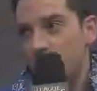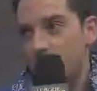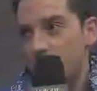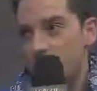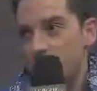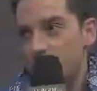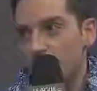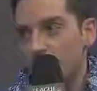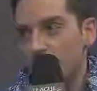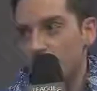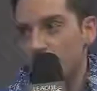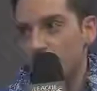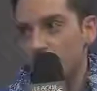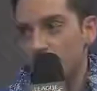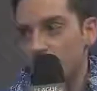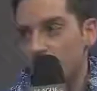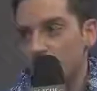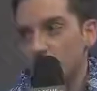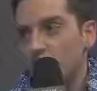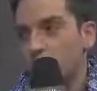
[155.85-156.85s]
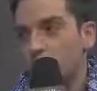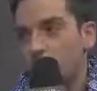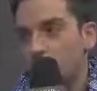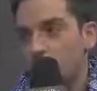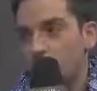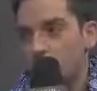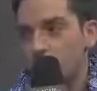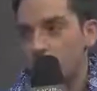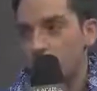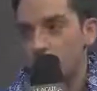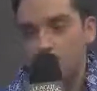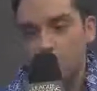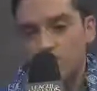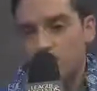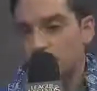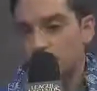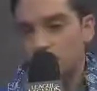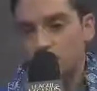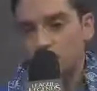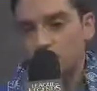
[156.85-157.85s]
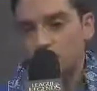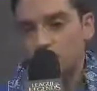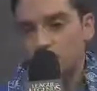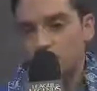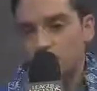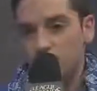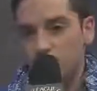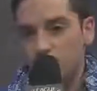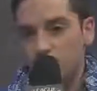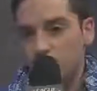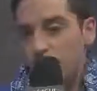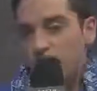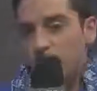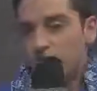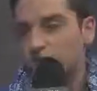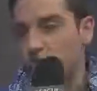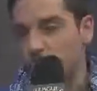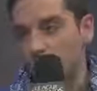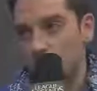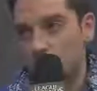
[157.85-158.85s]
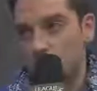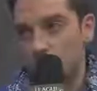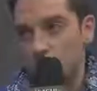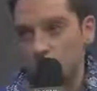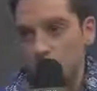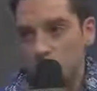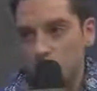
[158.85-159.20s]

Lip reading: You cannot ban Fnatic split push, and they play it so well.